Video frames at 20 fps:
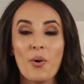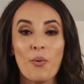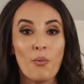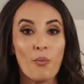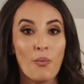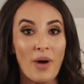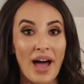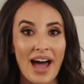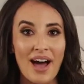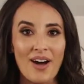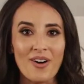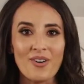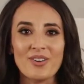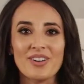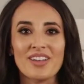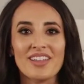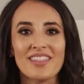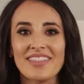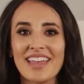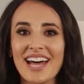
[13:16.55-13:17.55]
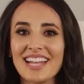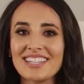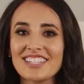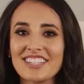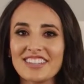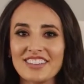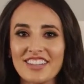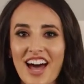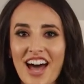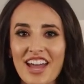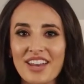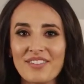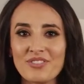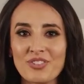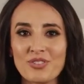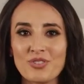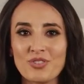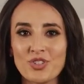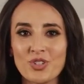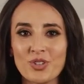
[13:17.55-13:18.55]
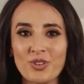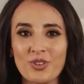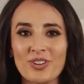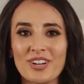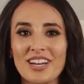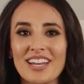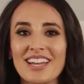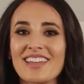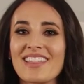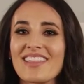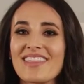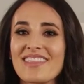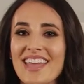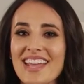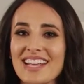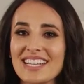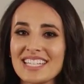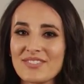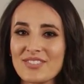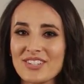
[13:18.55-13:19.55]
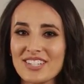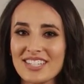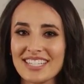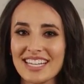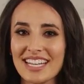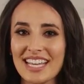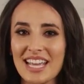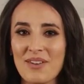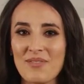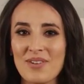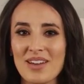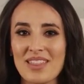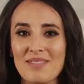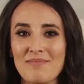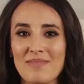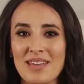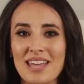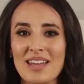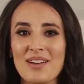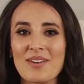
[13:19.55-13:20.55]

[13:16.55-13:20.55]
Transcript: Wow, that's a lot of new jewelry. Thanks for sticking with me.